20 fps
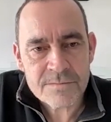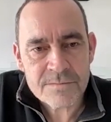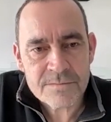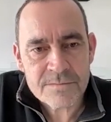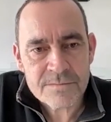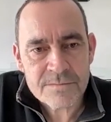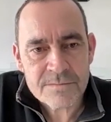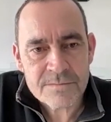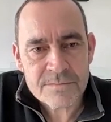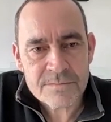
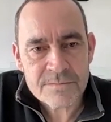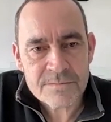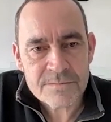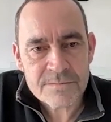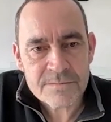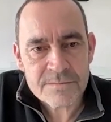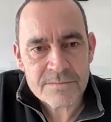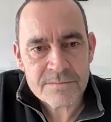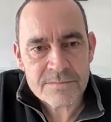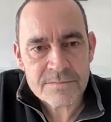
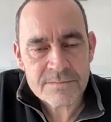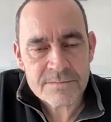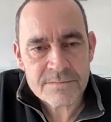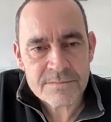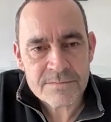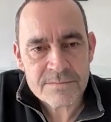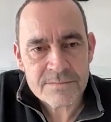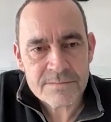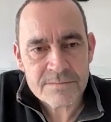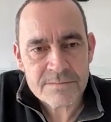
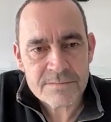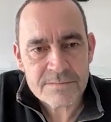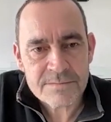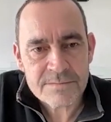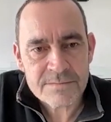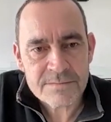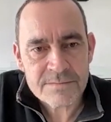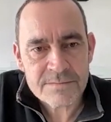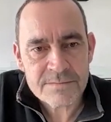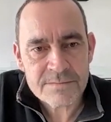
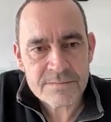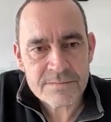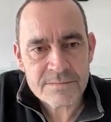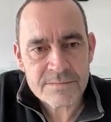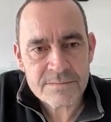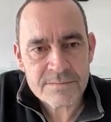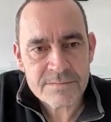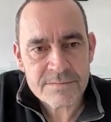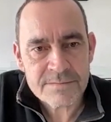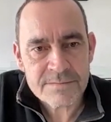
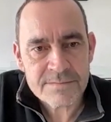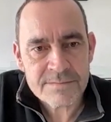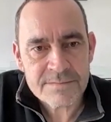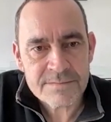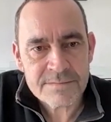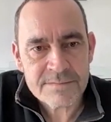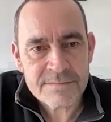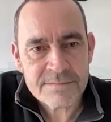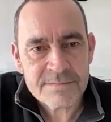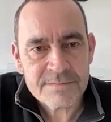
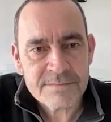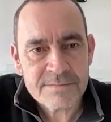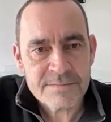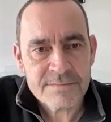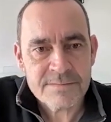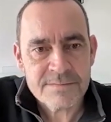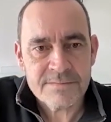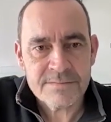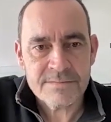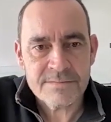
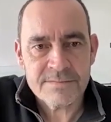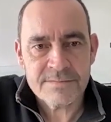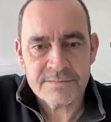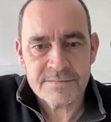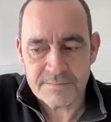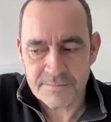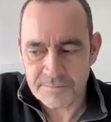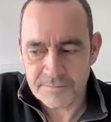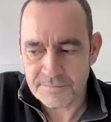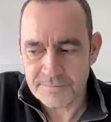
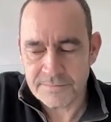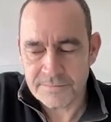The person shown says nothing.